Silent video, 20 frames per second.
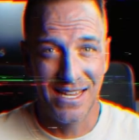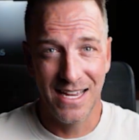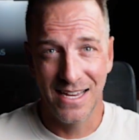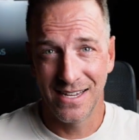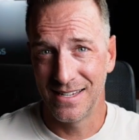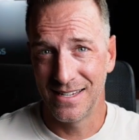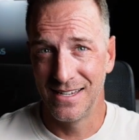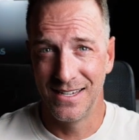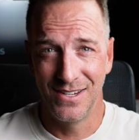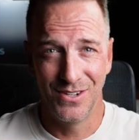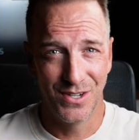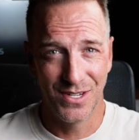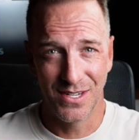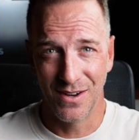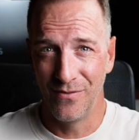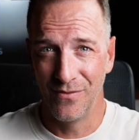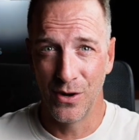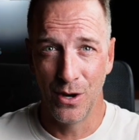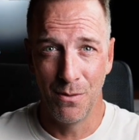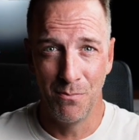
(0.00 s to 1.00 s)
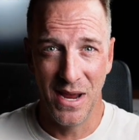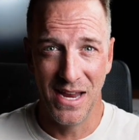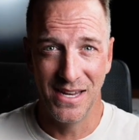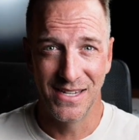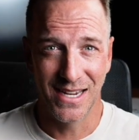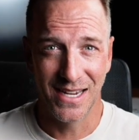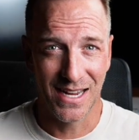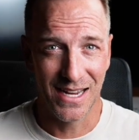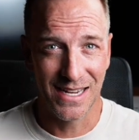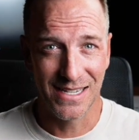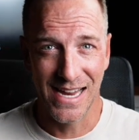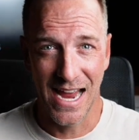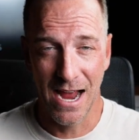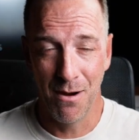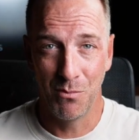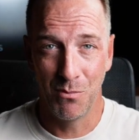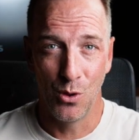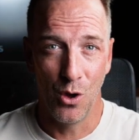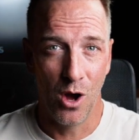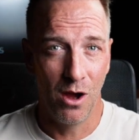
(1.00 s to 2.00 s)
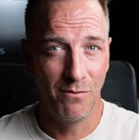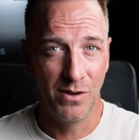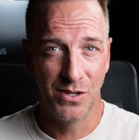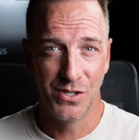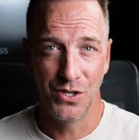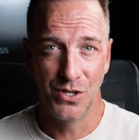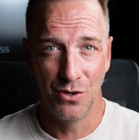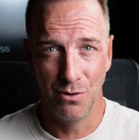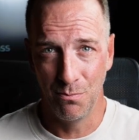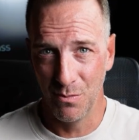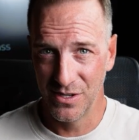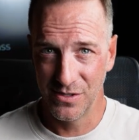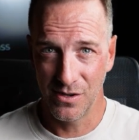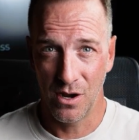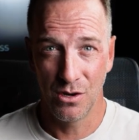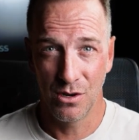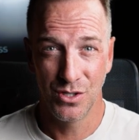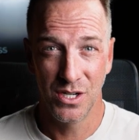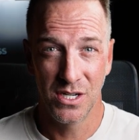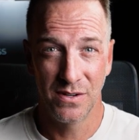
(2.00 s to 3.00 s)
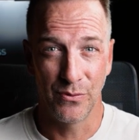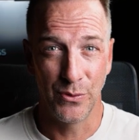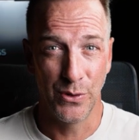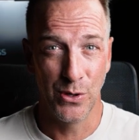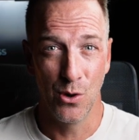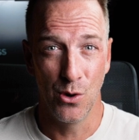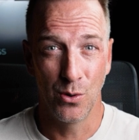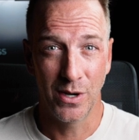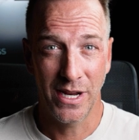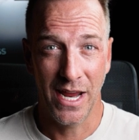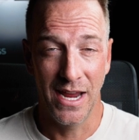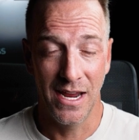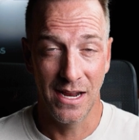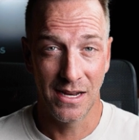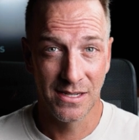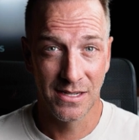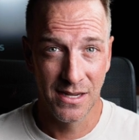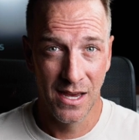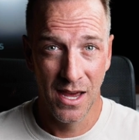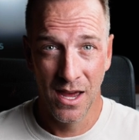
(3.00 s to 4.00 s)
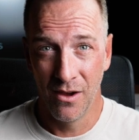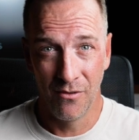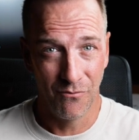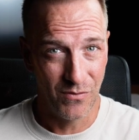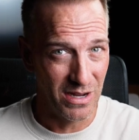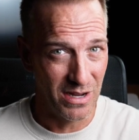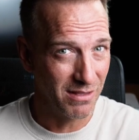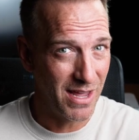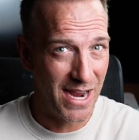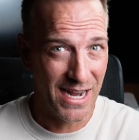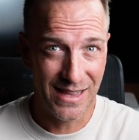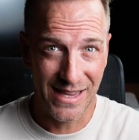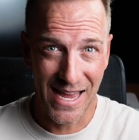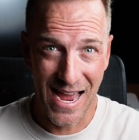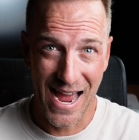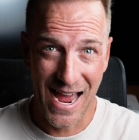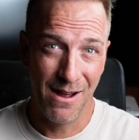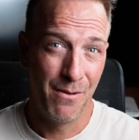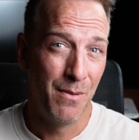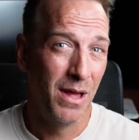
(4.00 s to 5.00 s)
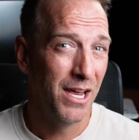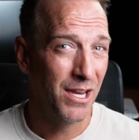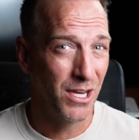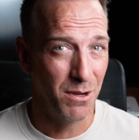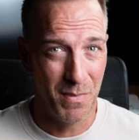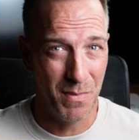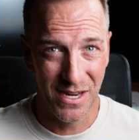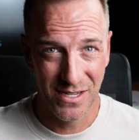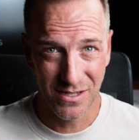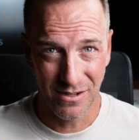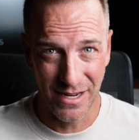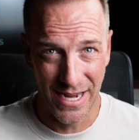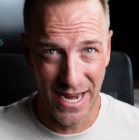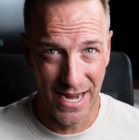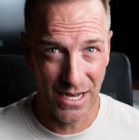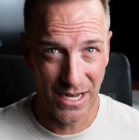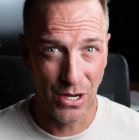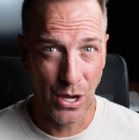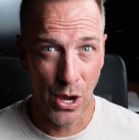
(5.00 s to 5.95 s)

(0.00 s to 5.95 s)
this. This is just a very basic example. Obviously, you'd massage this for your own case. If you like that, you basically hit